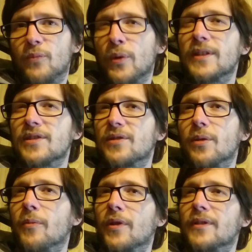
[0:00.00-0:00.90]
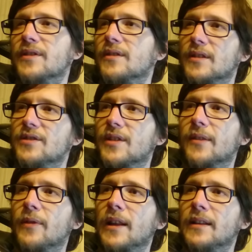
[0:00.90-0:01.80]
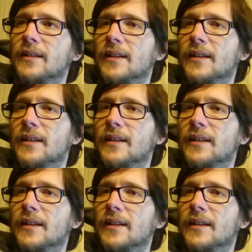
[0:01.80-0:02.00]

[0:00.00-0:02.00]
British humor in, in general,